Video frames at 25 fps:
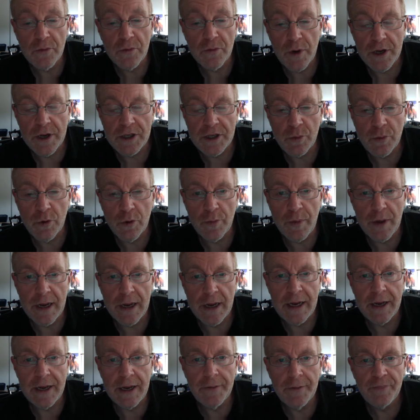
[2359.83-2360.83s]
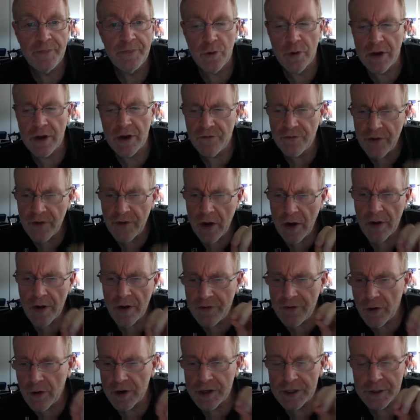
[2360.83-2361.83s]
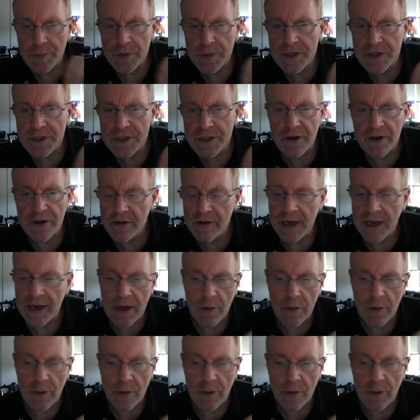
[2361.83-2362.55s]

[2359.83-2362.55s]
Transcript: which will be doing a very, very specific thing.